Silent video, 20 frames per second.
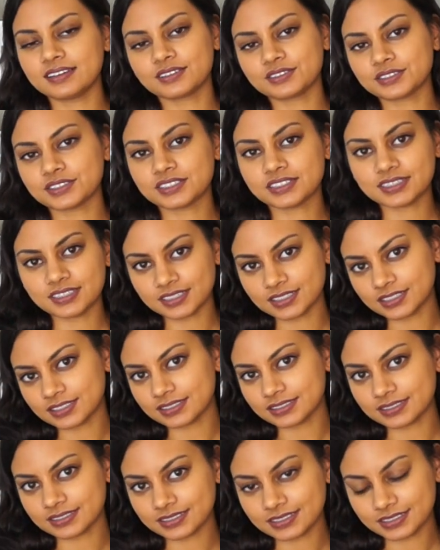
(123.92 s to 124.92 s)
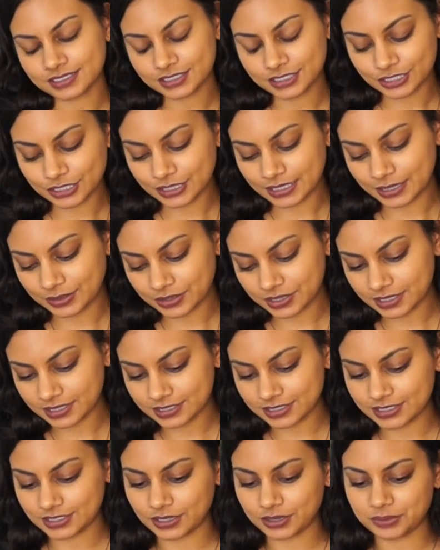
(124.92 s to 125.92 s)
it'll still turn out
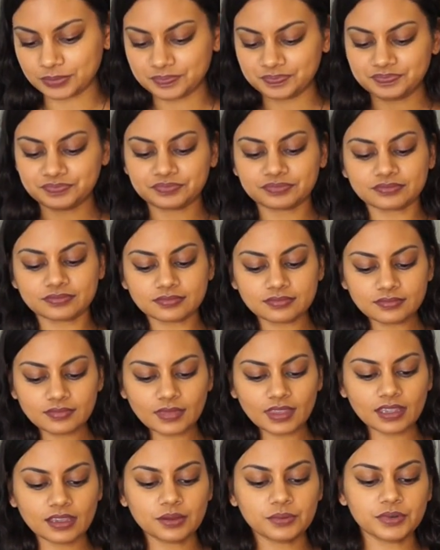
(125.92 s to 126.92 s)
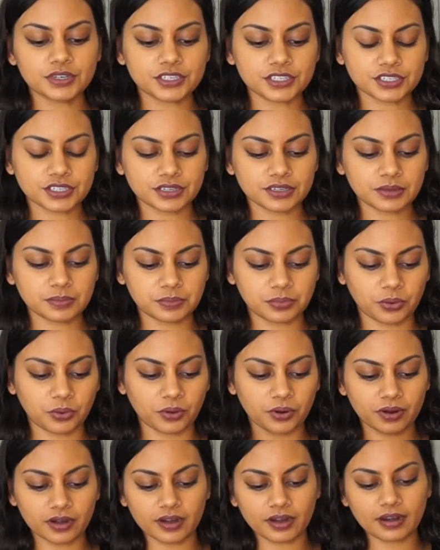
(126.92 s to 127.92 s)
good. So we're just going to
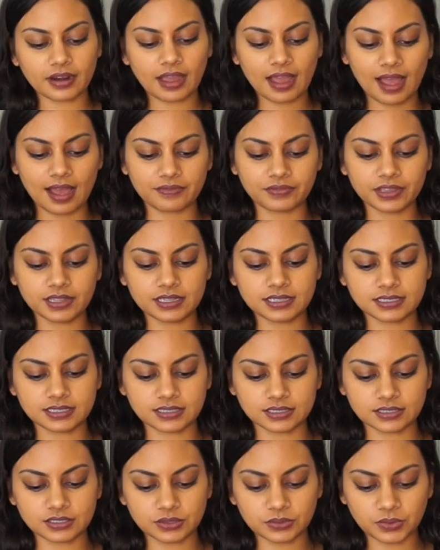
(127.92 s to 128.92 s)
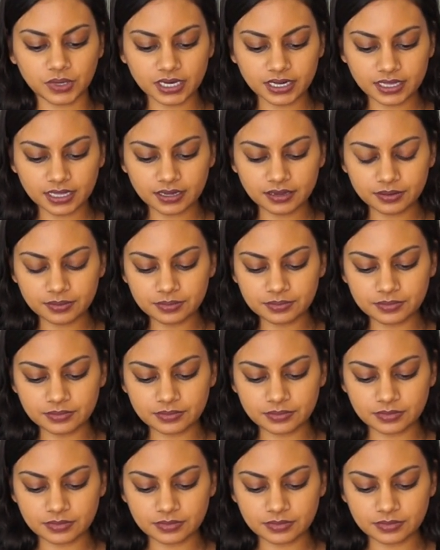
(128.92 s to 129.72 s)
pour half of this into one of them.